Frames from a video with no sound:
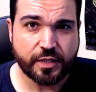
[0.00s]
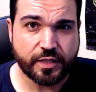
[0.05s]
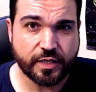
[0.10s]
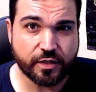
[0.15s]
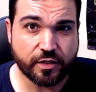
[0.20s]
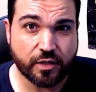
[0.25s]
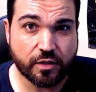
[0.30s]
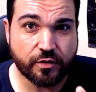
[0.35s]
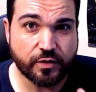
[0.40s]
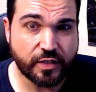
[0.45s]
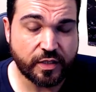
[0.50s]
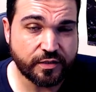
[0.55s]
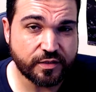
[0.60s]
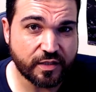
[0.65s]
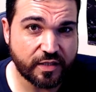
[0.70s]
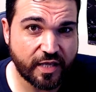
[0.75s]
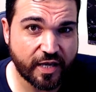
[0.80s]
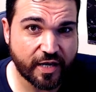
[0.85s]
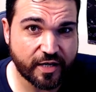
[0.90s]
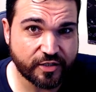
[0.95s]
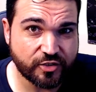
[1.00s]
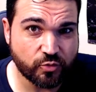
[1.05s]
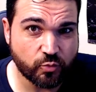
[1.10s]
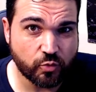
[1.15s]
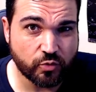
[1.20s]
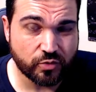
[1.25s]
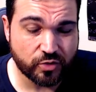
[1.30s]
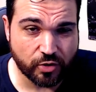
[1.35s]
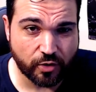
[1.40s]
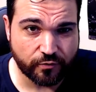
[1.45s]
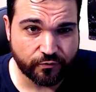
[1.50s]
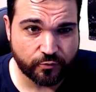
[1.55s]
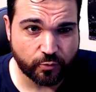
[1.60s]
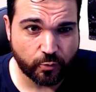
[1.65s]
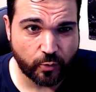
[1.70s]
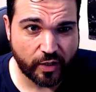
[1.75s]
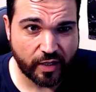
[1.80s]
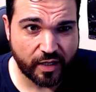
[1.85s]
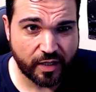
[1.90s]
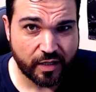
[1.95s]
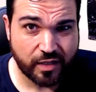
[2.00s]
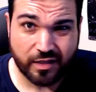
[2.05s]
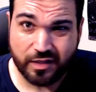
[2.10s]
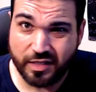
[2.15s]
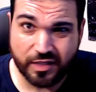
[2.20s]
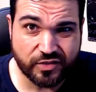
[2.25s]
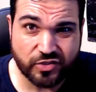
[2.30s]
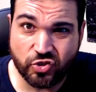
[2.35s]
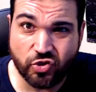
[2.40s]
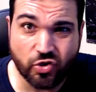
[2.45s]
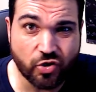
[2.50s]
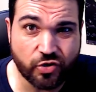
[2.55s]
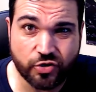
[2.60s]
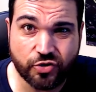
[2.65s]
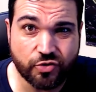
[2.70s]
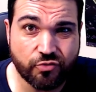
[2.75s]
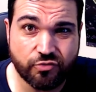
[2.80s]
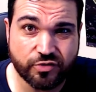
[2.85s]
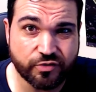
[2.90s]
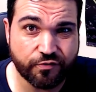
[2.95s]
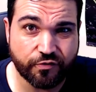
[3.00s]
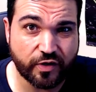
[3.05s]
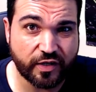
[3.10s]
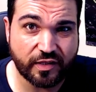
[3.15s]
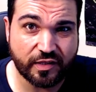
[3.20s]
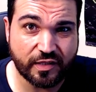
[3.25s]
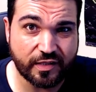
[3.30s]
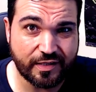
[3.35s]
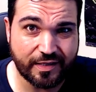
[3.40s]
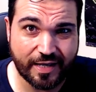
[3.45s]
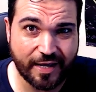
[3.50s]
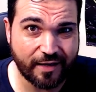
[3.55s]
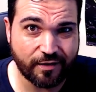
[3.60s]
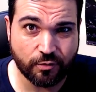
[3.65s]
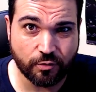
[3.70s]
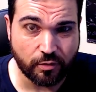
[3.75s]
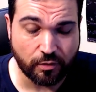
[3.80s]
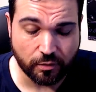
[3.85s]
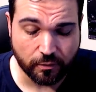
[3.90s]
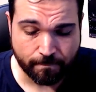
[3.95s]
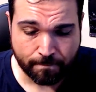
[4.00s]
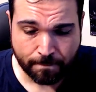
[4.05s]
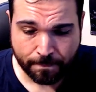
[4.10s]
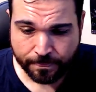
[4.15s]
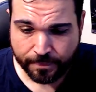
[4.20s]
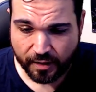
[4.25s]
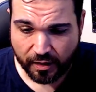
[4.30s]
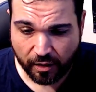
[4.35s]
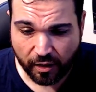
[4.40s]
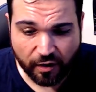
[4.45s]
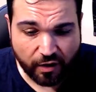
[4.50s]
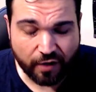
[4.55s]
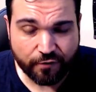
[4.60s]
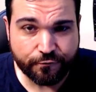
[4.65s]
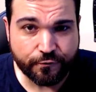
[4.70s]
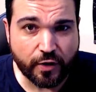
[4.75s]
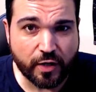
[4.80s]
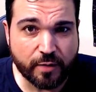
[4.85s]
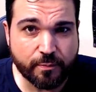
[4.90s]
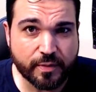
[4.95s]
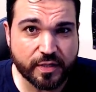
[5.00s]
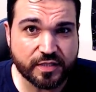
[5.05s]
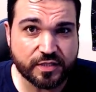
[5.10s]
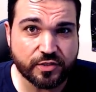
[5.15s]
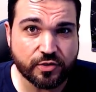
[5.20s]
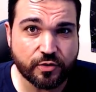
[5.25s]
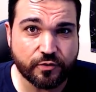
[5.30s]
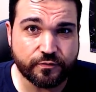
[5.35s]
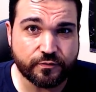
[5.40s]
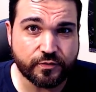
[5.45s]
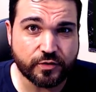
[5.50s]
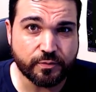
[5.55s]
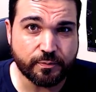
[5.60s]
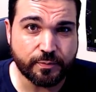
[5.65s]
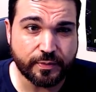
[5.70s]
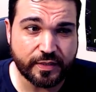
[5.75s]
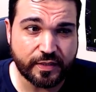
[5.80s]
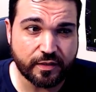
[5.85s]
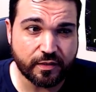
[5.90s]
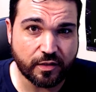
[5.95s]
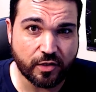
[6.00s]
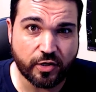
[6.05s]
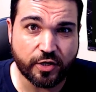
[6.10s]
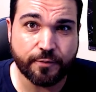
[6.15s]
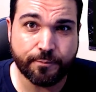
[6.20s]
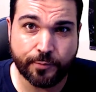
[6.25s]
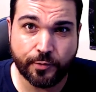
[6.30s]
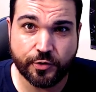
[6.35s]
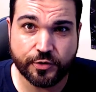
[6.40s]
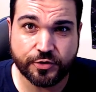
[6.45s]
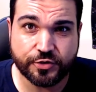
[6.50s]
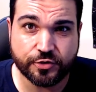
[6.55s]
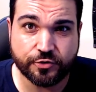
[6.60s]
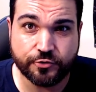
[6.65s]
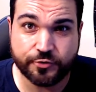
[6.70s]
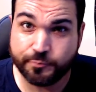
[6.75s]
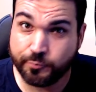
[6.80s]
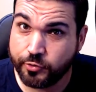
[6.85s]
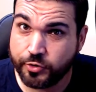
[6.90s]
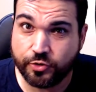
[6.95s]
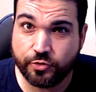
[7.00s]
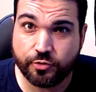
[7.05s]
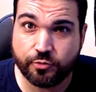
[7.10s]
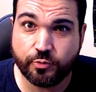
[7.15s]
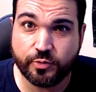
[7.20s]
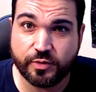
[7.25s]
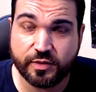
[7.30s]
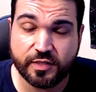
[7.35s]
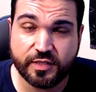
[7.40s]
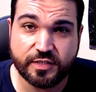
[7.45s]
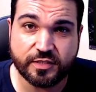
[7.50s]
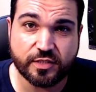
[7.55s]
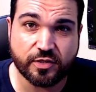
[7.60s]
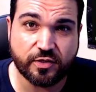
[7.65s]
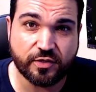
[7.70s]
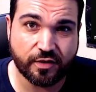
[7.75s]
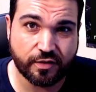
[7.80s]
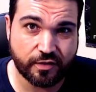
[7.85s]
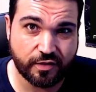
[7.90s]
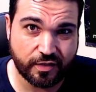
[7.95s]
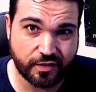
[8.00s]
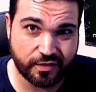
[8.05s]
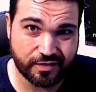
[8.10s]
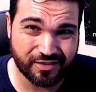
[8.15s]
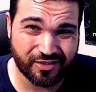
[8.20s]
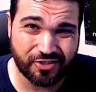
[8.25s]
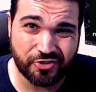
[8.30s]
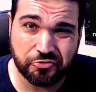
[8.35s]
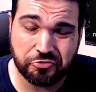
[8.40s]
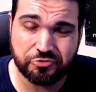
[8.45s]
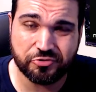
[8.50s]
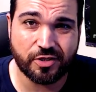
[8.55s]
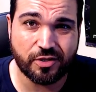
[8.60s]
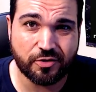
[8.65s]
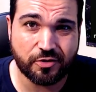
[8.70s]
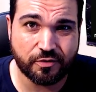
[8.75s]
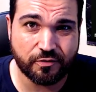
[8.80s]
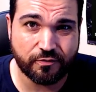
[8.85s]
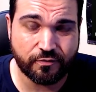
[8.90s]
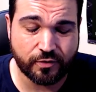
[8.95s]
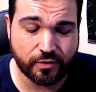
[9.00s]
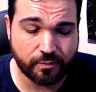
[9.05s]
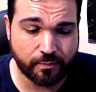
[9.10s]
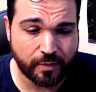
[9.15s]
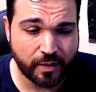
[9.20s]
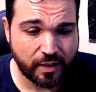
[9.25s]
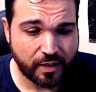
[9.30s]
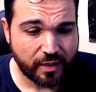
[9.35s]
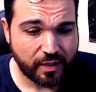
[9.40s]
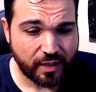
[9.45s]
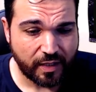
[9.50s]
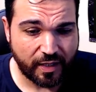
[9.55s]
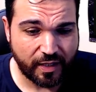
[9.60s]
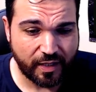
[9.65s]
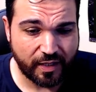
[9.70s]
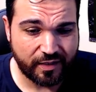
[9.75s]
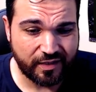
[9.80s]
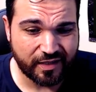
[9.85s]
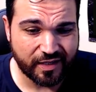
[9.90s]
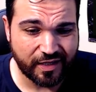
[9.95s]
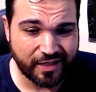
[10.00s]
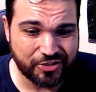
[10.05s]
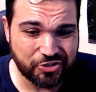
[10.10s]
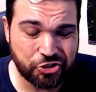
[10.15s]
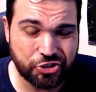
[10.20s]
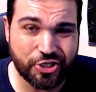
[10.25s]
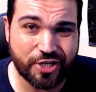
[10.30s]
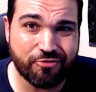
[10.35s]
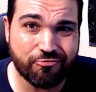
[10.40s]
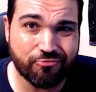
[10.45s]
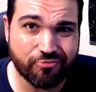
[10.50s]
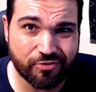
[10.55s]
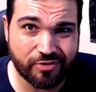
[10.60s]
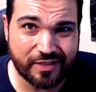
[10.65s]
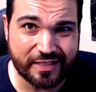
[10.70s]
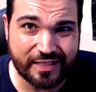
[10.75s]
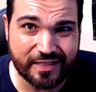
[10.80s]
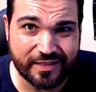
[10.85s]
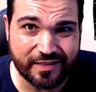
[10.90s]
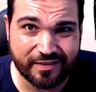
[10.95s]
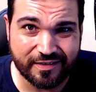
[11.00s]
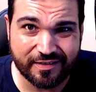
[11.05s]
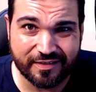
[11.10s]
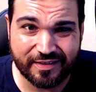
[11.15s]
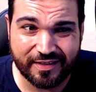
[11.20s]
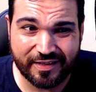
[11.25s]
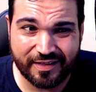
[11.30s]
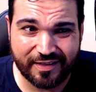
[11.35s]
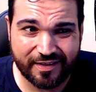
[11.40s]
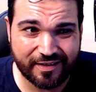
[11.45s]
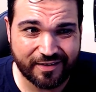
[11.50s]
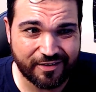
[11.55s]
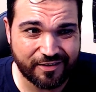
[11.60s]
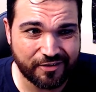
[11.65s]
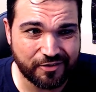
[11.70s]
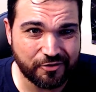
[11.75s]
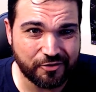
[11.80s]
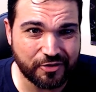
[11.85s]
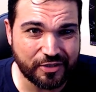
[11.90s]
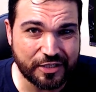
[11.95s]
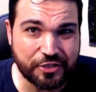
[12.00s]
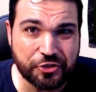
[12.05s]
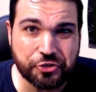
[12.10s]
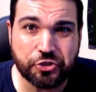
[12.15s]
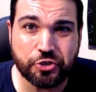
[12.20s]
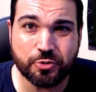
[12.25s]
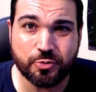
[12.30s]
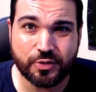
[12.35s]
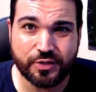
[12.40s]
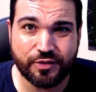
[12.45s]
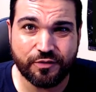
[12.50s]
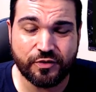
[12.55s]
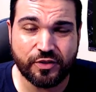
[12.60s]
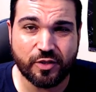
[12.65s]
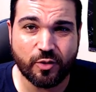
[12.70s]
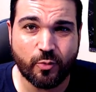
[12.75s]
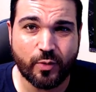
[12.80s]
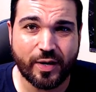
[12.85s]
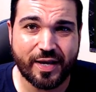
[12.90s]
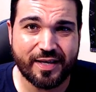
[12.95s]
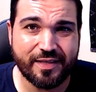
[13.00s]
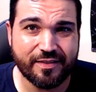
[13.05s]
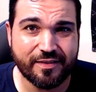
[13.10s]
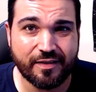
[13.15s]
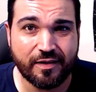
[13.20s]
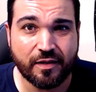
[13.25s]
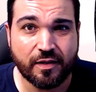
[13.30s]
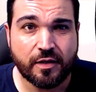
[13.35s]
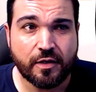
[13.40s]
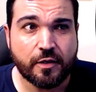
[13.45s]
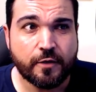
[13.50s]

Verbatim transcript: Now going into the actual software, it's not user friendly at all. I, I, find myself to be the kind of person who's pretty good with these kind of things. I use a lot of them and uh, generally they're intuitive in the way that